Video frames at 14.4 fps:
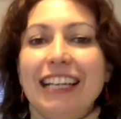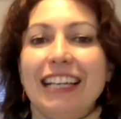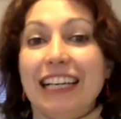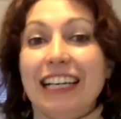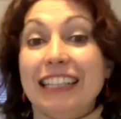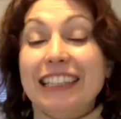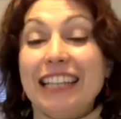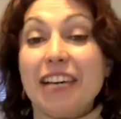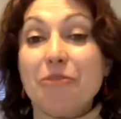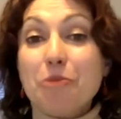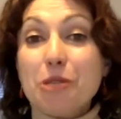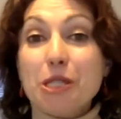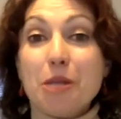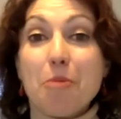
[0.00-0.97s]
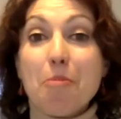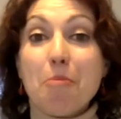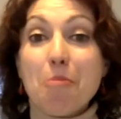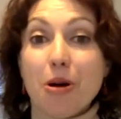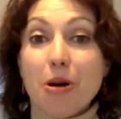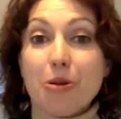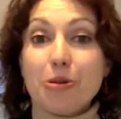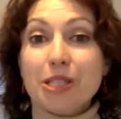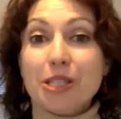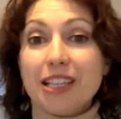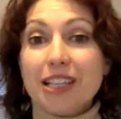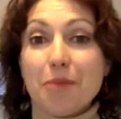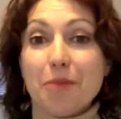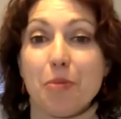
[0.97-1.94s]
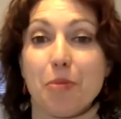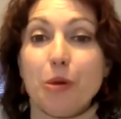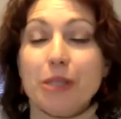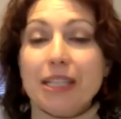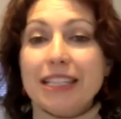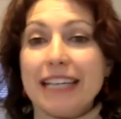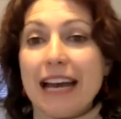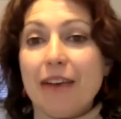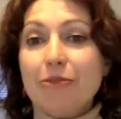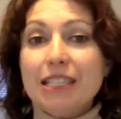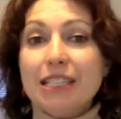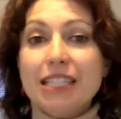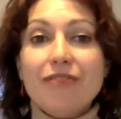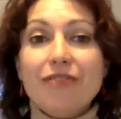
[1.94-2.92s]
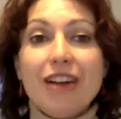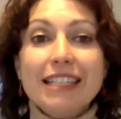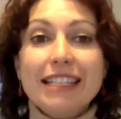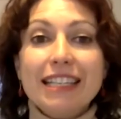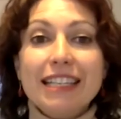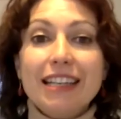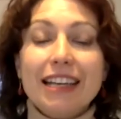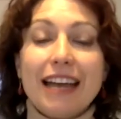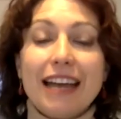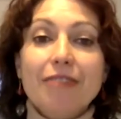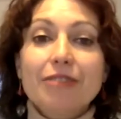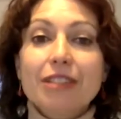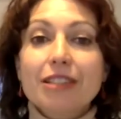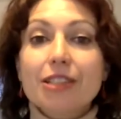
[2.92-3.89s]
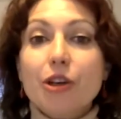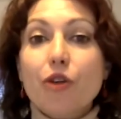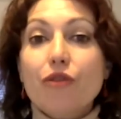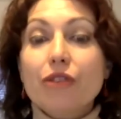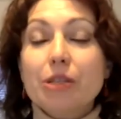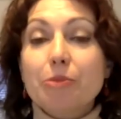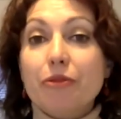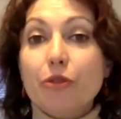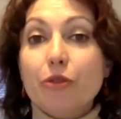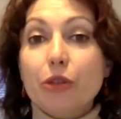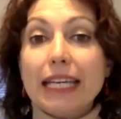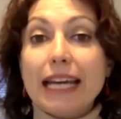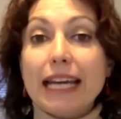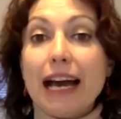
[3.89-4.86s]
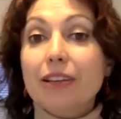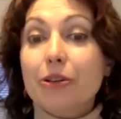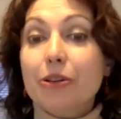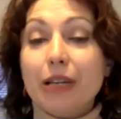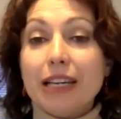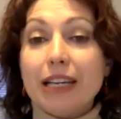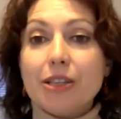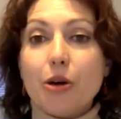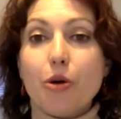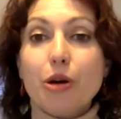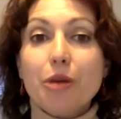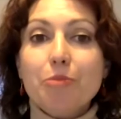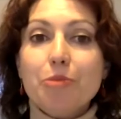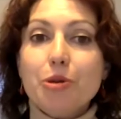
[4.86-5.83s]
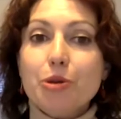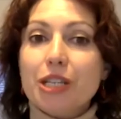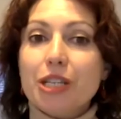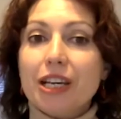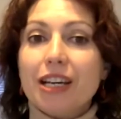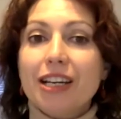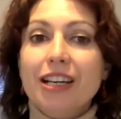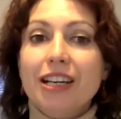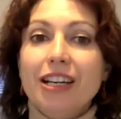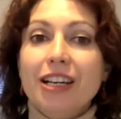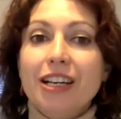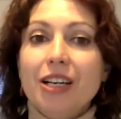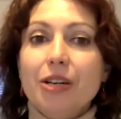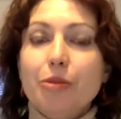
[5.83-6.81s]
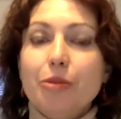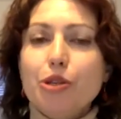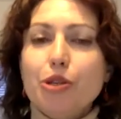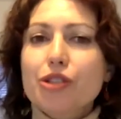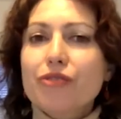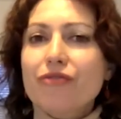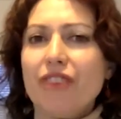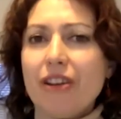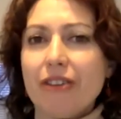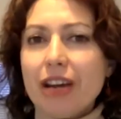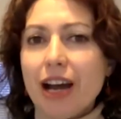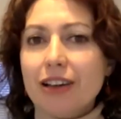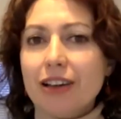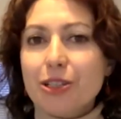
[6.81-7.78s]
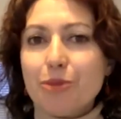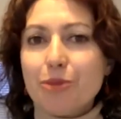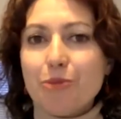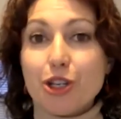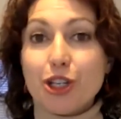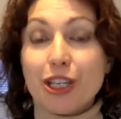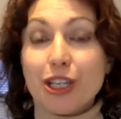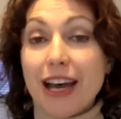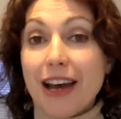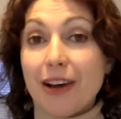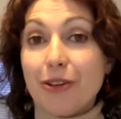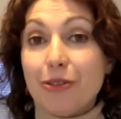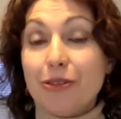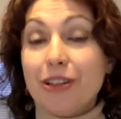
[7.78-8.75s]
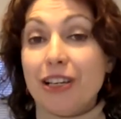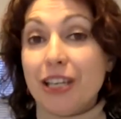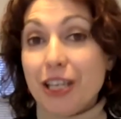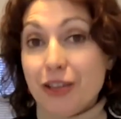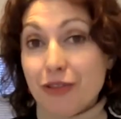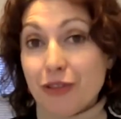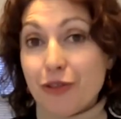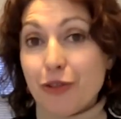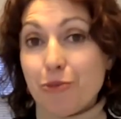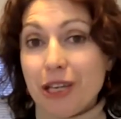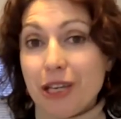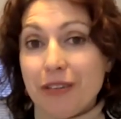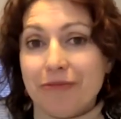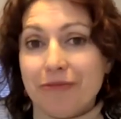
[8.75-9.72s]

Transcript: And that was the most important counting device in an accountant's office before the calculator or computer, which is very hard to imagine now, even for me.